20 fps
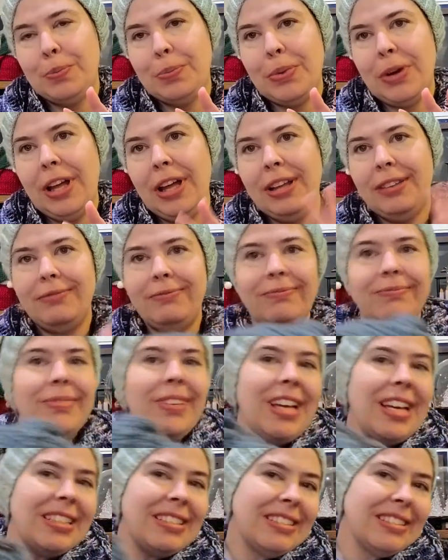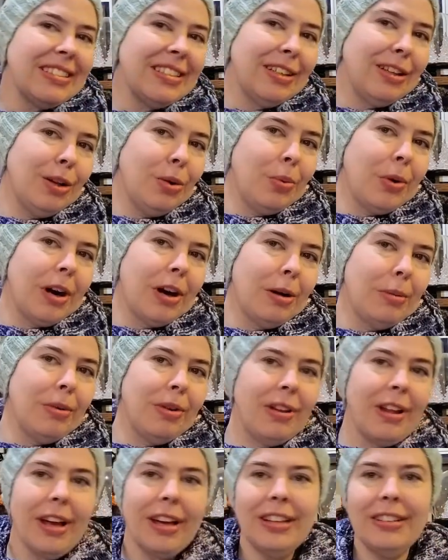but it's still
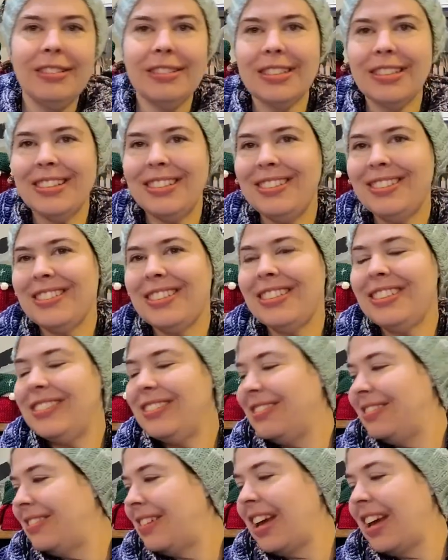wearable. I can still use it.